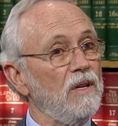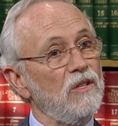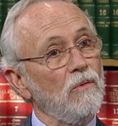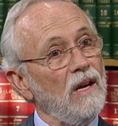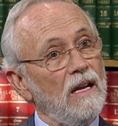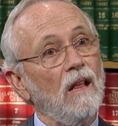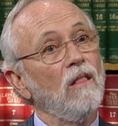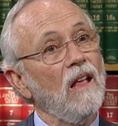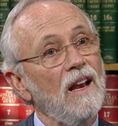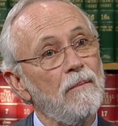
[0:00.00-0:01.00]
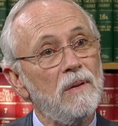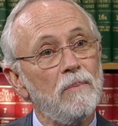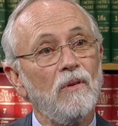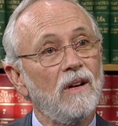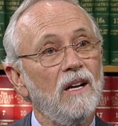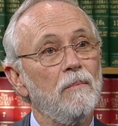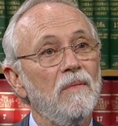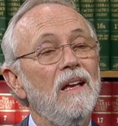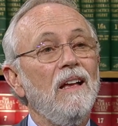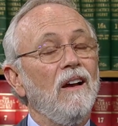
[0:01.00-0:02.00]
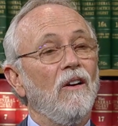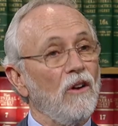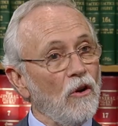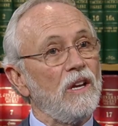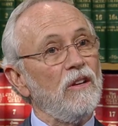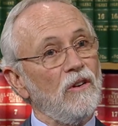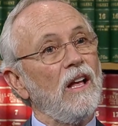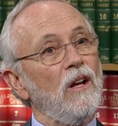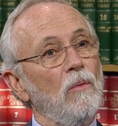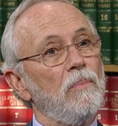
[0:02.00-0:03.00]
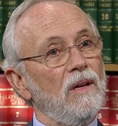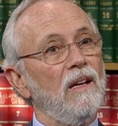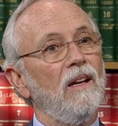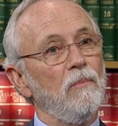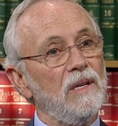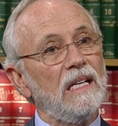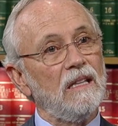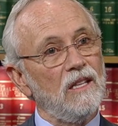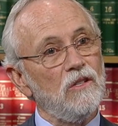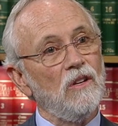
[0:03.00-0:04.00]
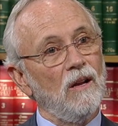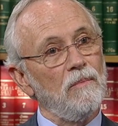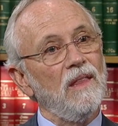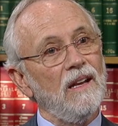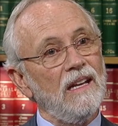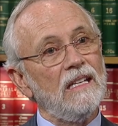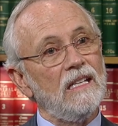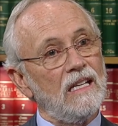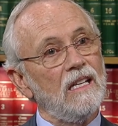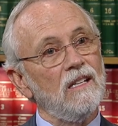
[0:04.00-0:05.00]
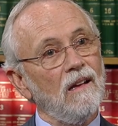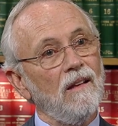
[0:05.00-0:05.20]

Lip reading: But you're right, a lot of people are here to help me get the job that I need to get done.